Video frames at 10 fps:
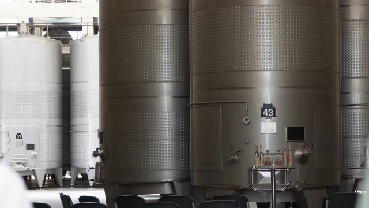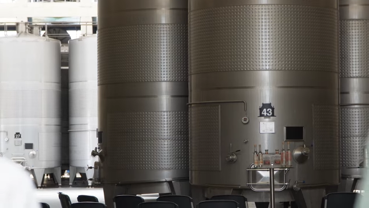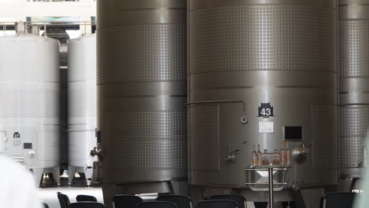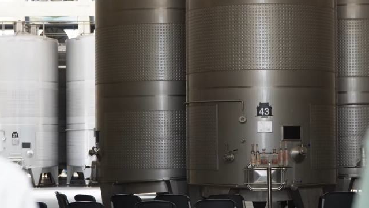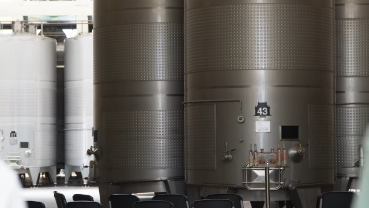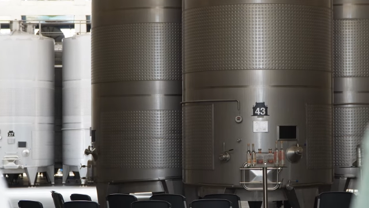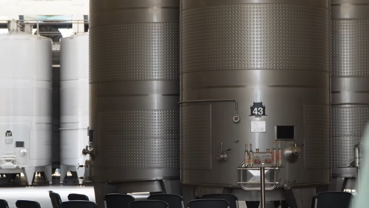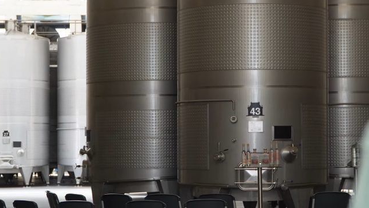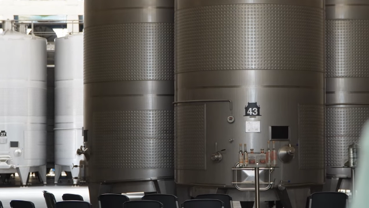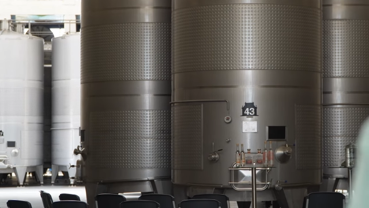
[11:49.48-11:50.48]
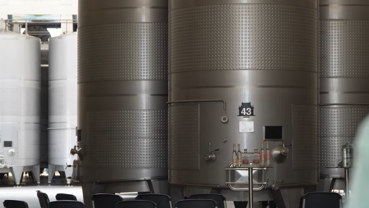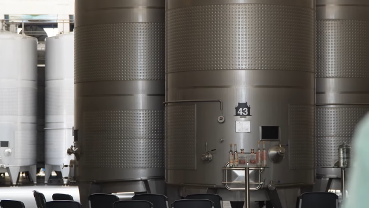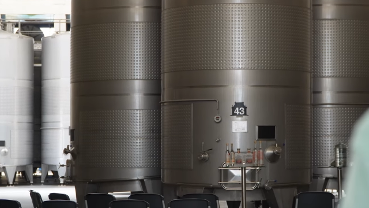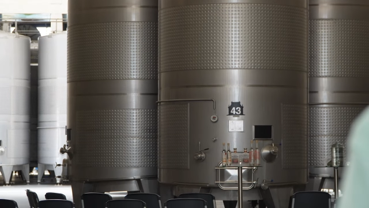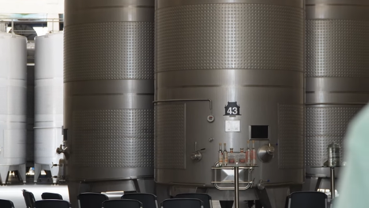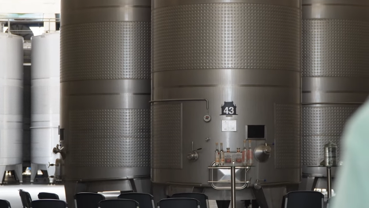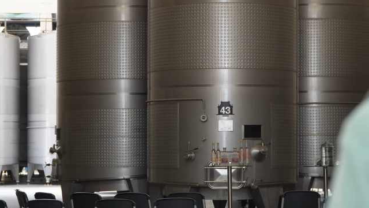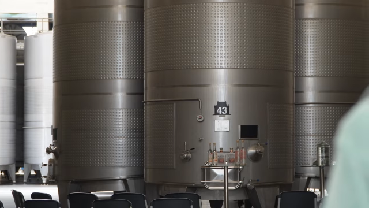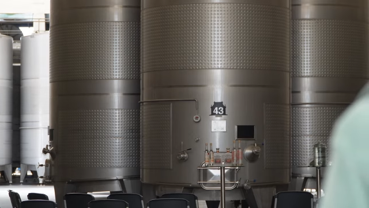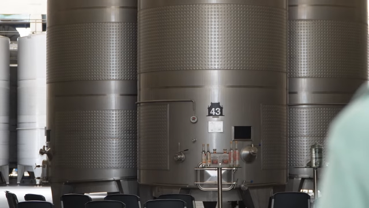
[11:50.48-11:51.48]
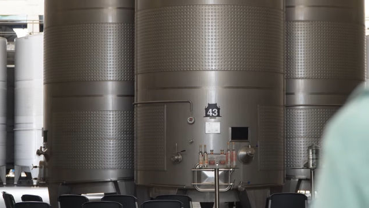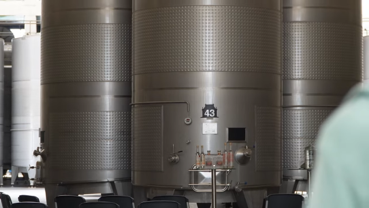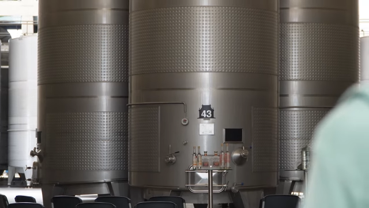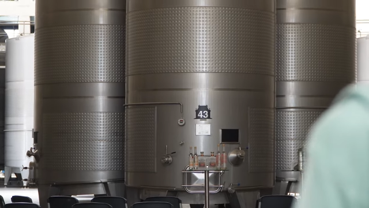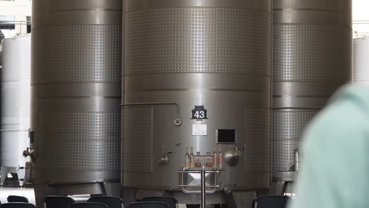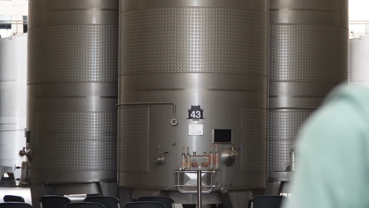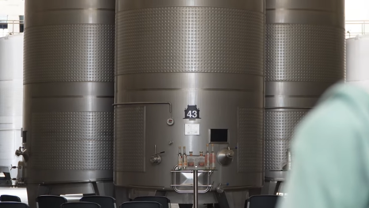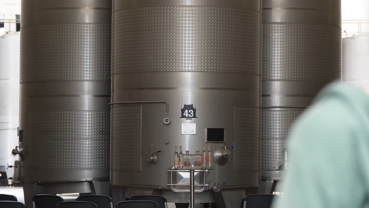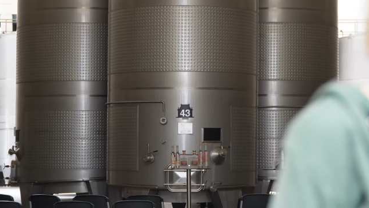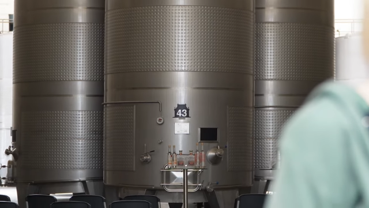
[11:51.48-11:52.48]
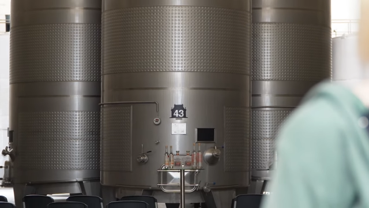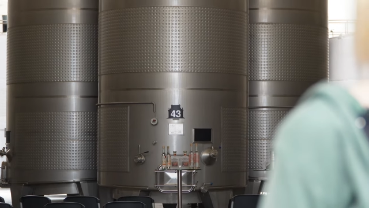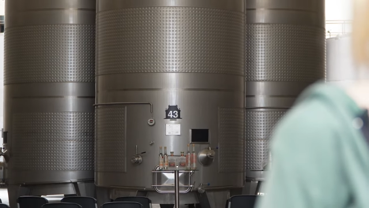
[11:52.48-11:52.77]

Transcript: Nobody's mouth can be seen.